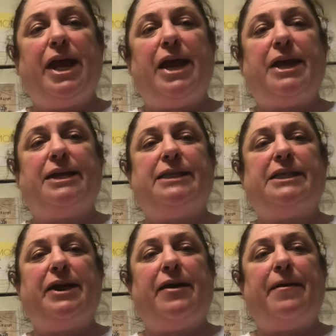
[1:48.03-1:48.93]
and
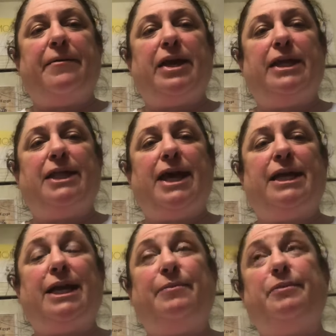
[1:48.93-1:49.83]

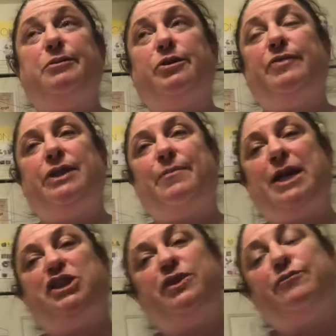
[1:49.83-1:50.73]
then I'm observing the
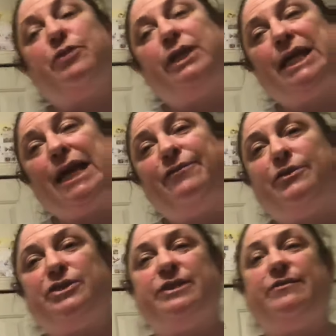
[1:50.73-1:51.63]
patient for any adverse